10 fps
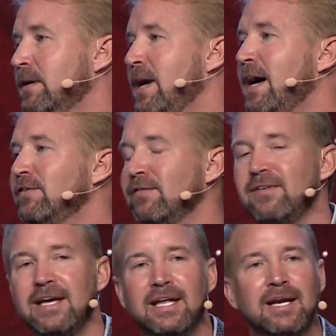Guys, if
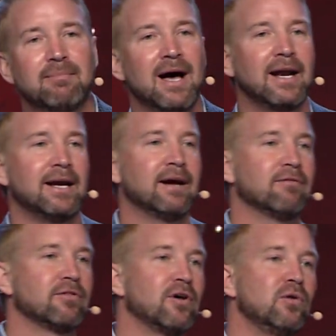anybody
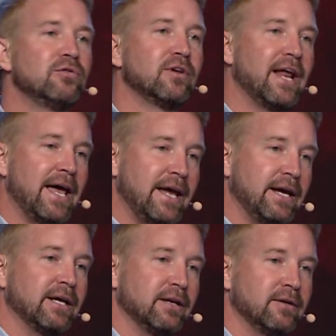ever throws an
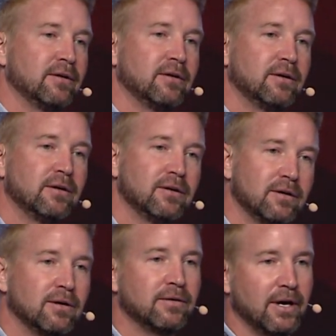and,
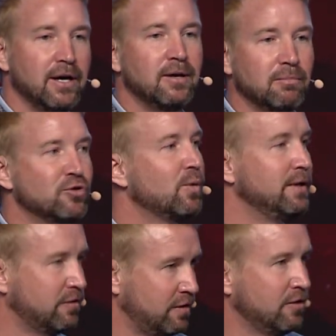okay, between
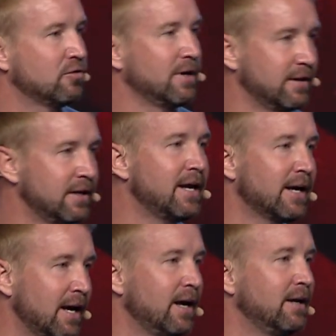the century and the
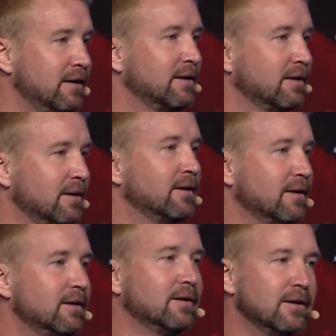decade,
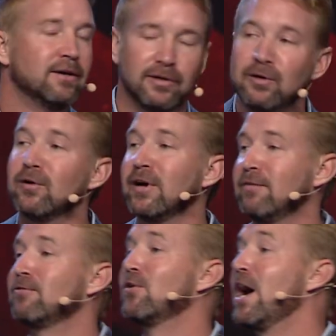you're in
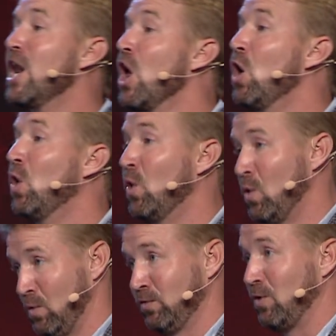for a
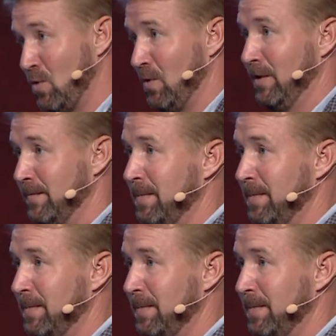long story,